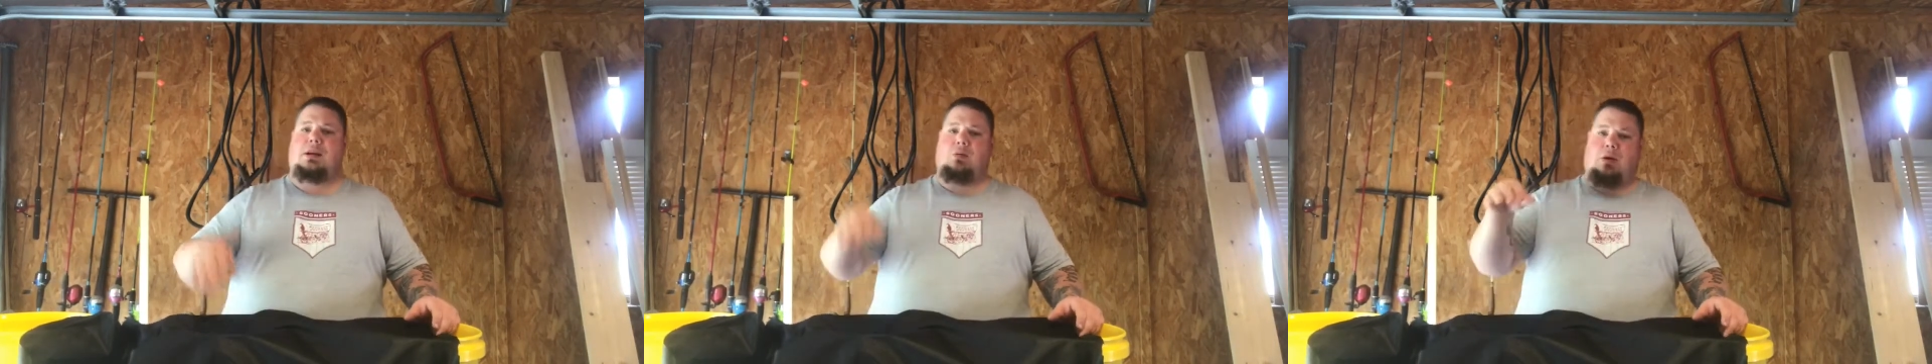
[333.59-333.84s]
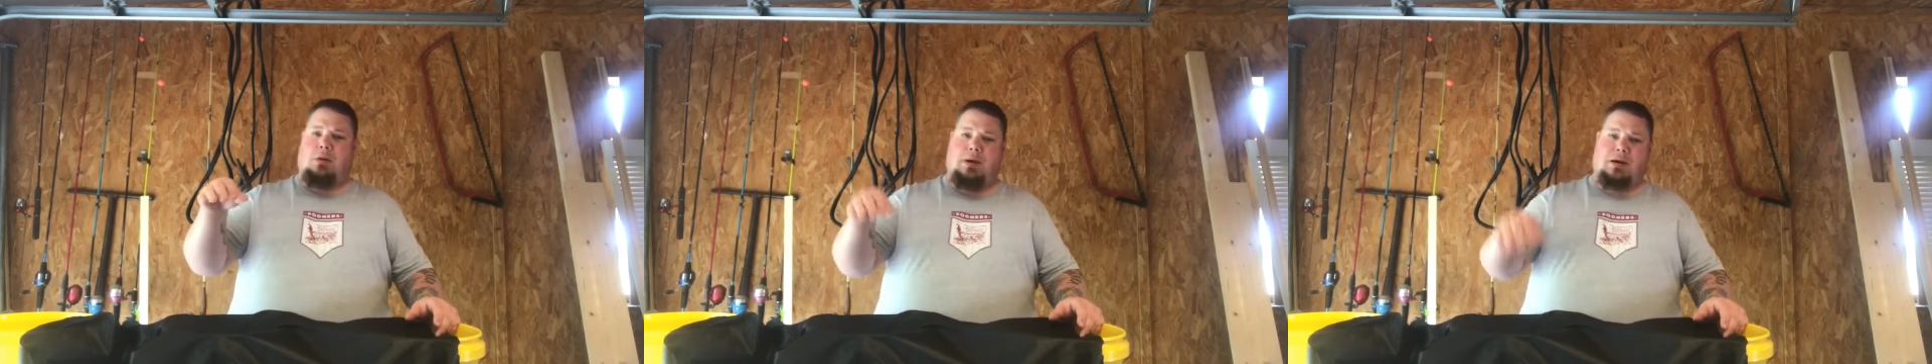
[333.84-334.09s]

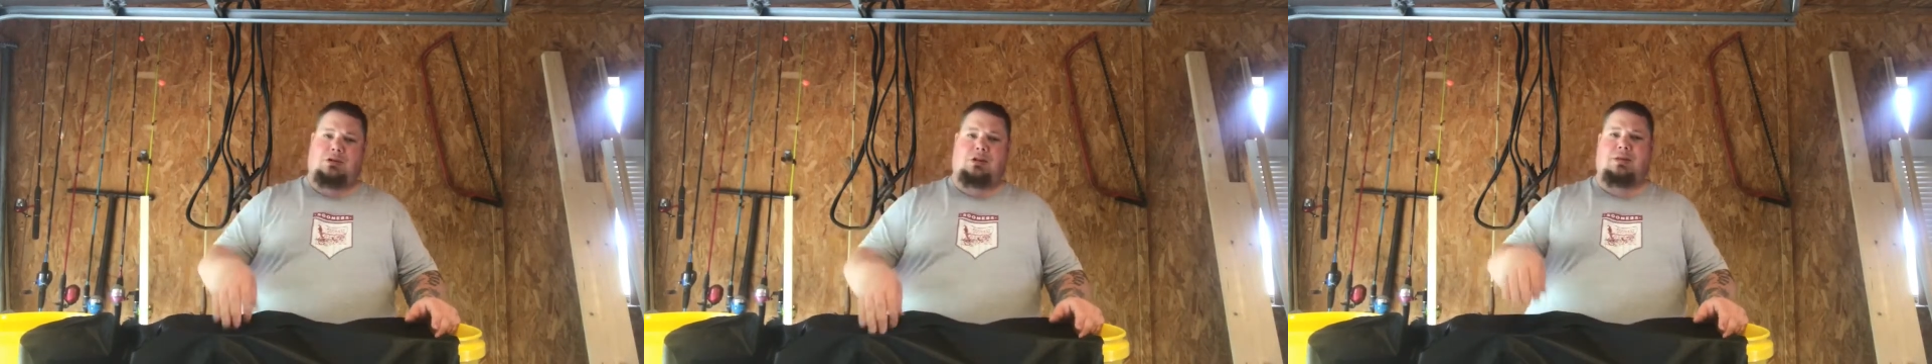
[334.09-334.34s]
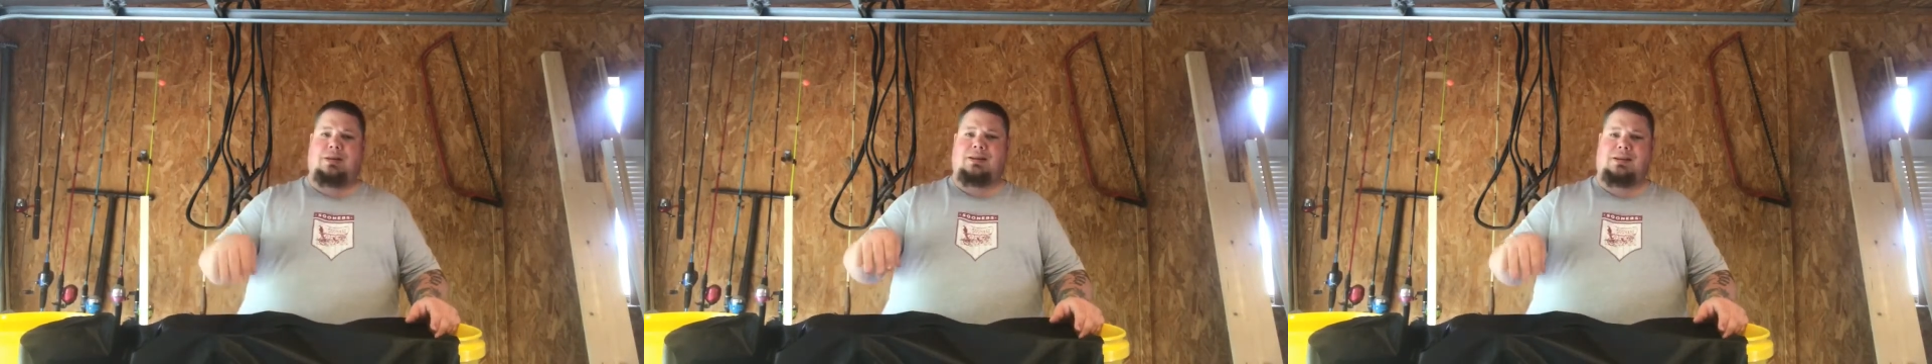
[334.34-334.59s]
you want to make
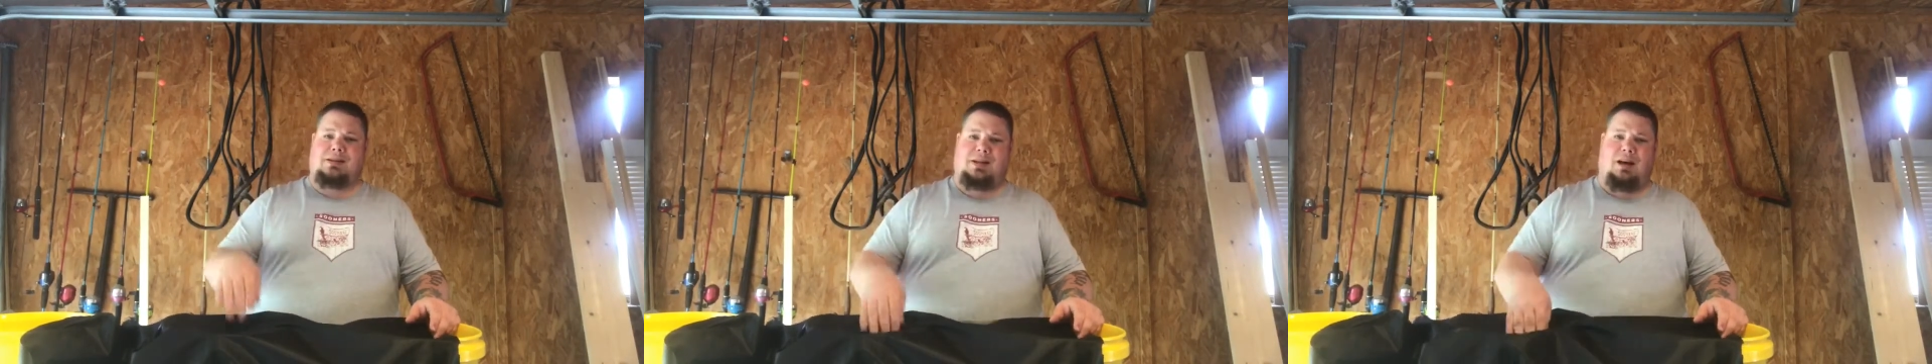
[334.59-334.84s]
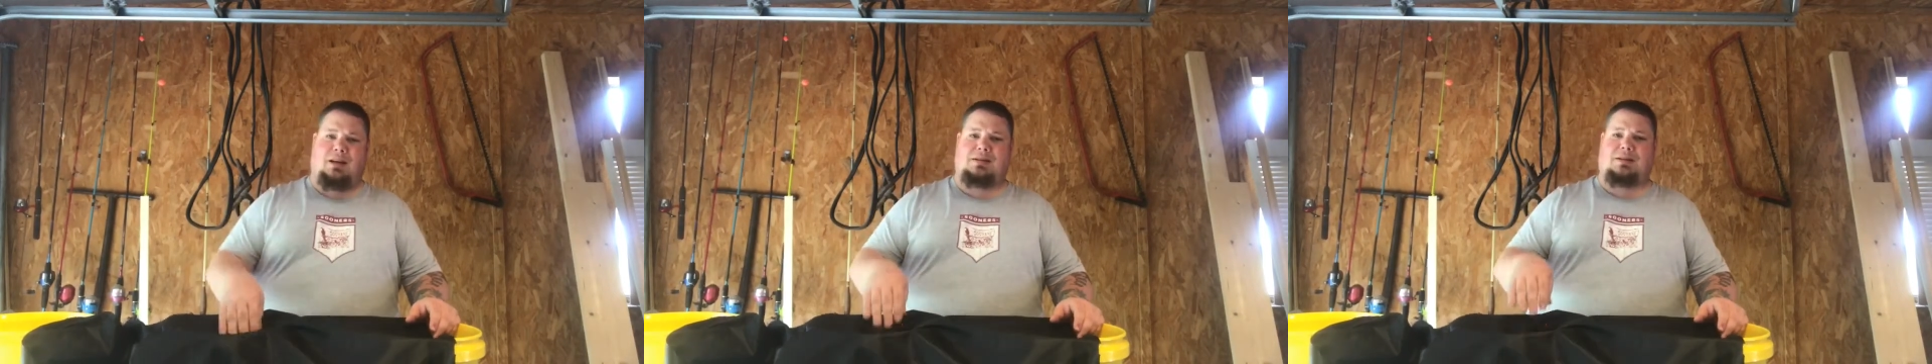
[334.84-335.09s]
sure this
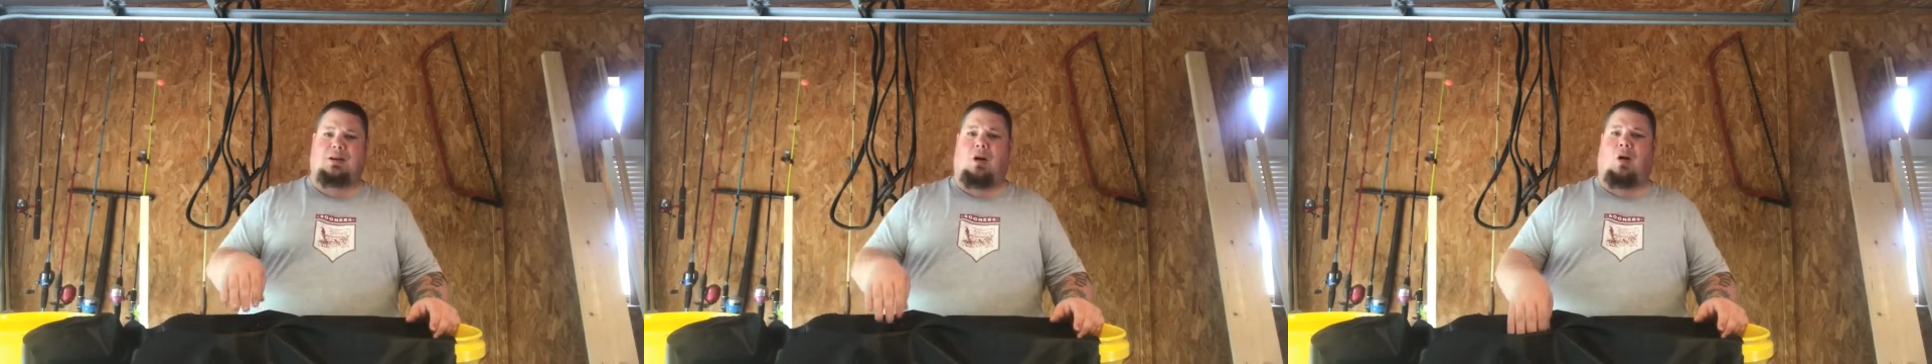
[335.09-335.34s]
tucks